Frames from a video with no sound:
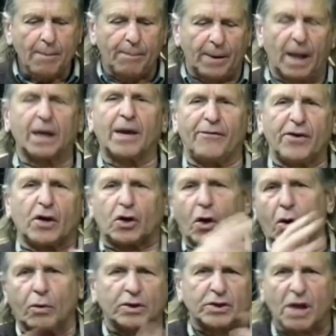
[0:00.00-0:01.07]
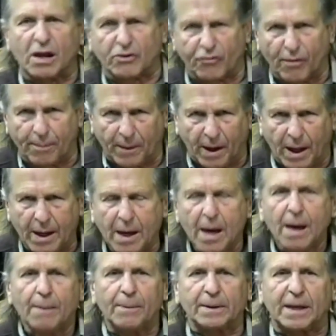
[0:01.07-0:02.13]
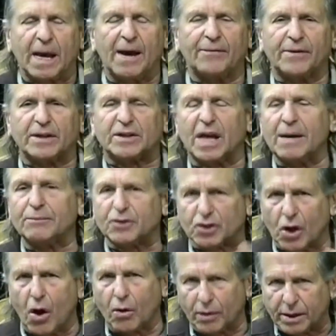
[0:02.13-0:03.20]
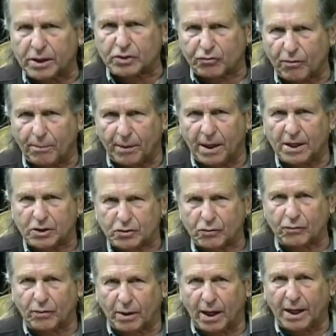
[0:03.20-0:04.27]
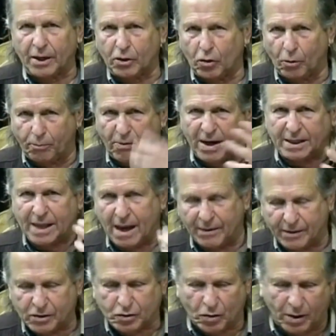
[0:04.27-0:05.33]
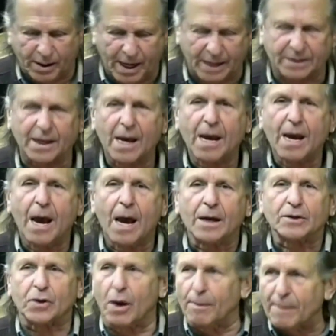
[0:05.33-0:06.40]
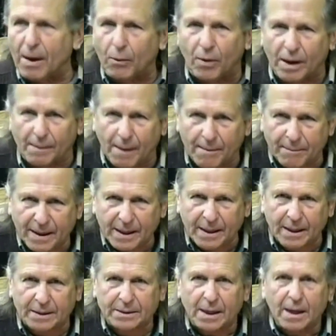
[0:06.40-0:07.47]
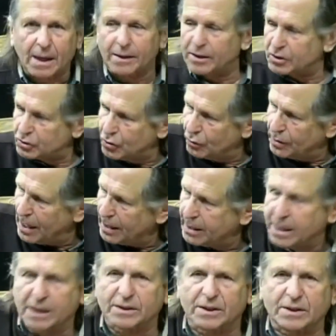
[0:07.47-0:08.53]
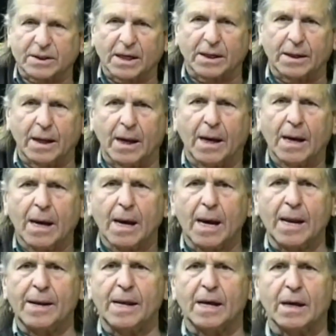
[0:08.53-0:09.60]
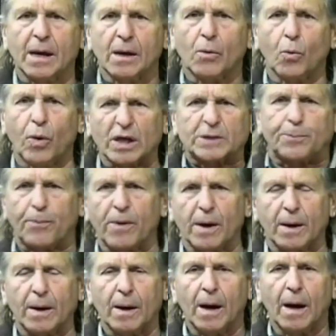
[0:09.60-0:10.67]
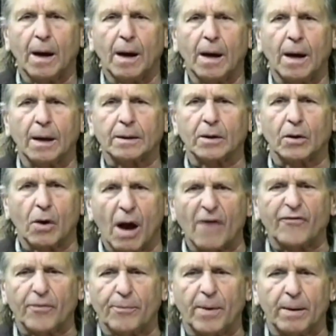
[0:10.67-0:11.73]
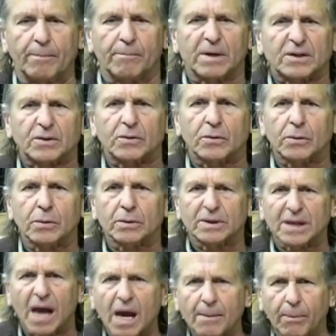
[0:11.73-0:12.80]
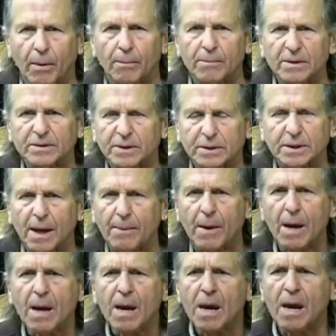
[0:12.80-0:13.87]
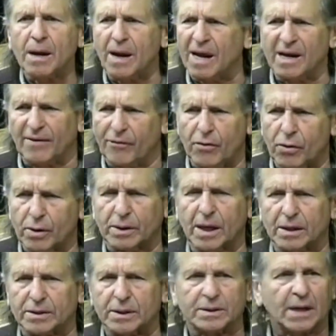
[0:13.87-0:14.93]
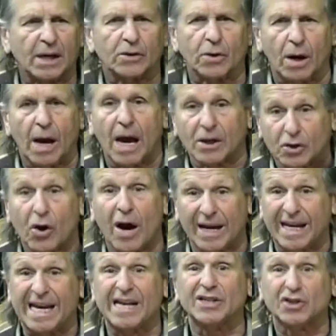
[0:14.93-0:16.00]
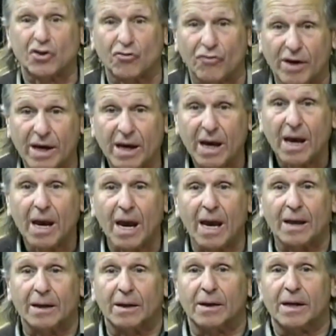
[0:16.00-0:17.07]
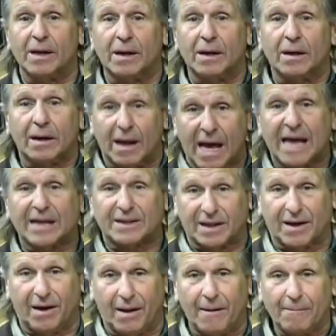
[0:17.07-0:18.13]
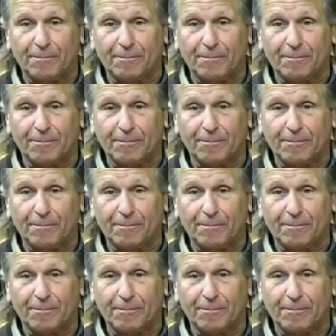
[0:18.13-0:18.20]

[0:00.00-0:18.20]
But I'll give you a clue: it's not AAA, but they have the same slogan as AAA. Sooner or later, you'll break down and join us. So I'm at one of my meetings, and these two young kids are sitting there, and they're whispering at the coffee break, Mr. Seibel, Mr. Seibel. And I never heard that since I taught I taught history at Lynn Classical.